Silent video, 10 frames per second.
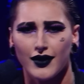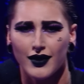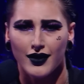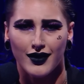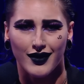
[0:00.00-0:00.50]

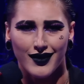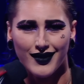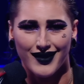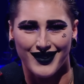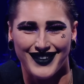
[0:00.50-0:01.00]

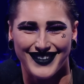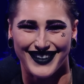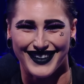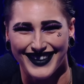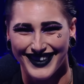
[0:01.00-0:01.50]

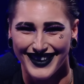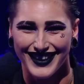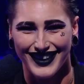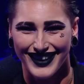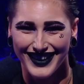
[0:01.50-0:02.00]

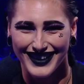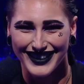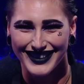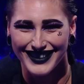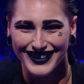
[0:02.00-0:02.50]

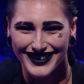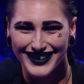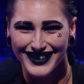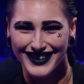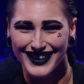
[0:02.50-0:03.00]

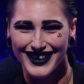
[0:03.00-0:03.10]
Nothing is said.